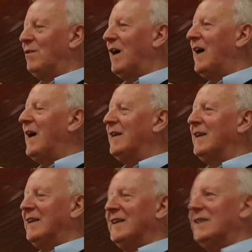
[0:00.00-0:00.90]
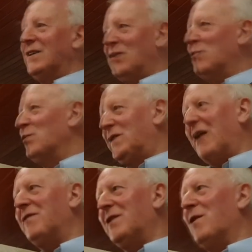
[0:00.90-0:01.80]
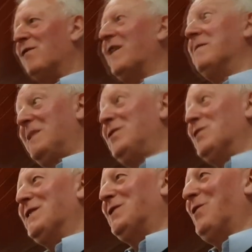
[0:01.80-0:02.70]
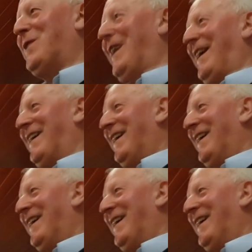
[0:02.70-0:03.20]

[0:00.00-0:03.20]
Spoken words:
Well, you will definitely not find me using Tokai.